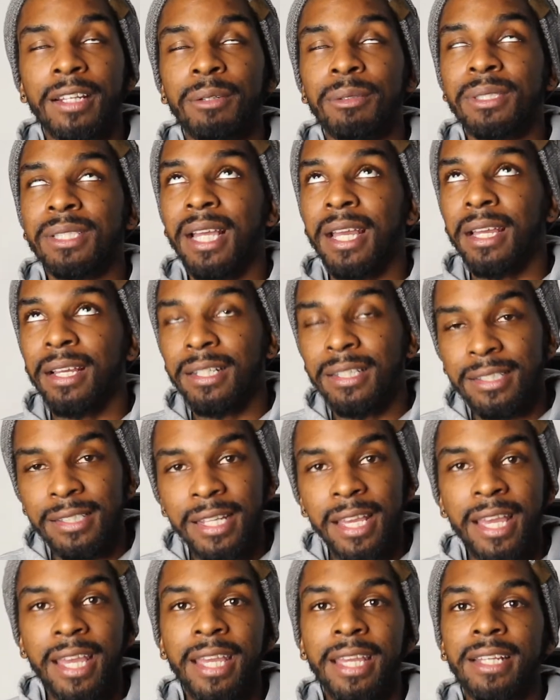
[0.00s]
It was like
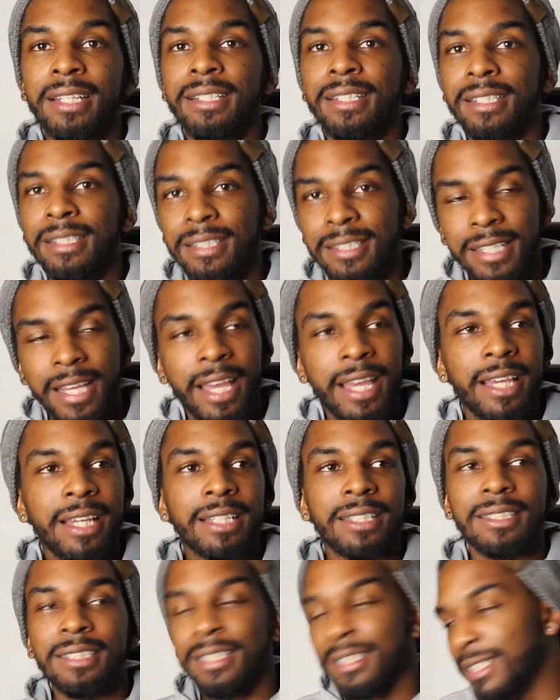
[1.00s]
day to
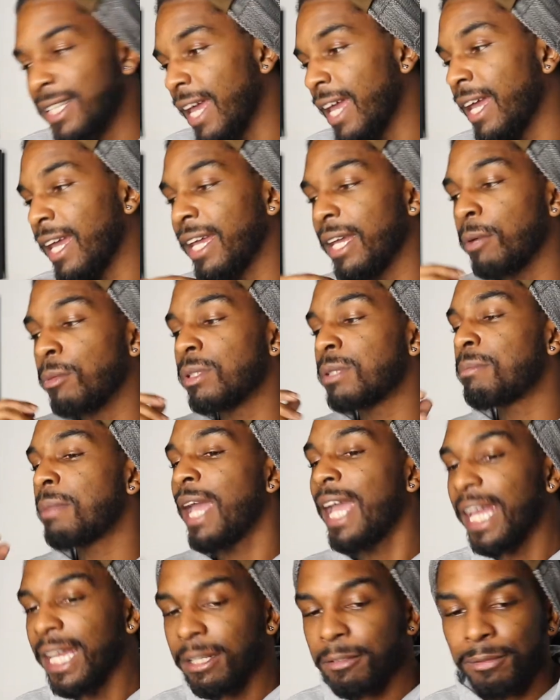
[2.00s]
day to day. It was
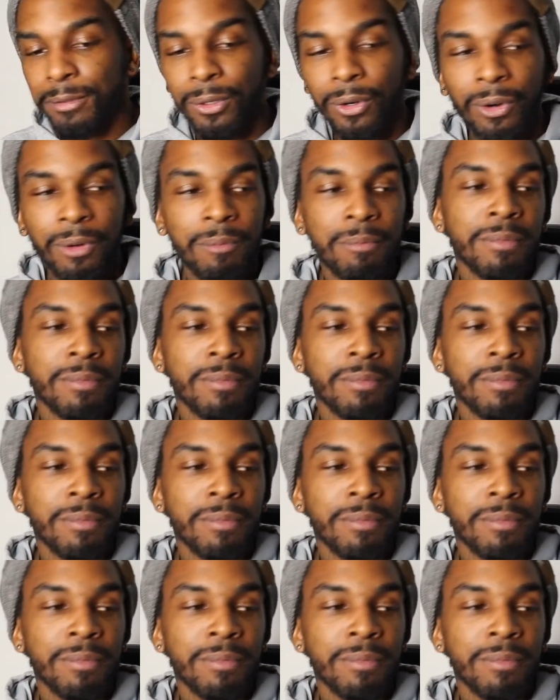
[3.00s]
painful.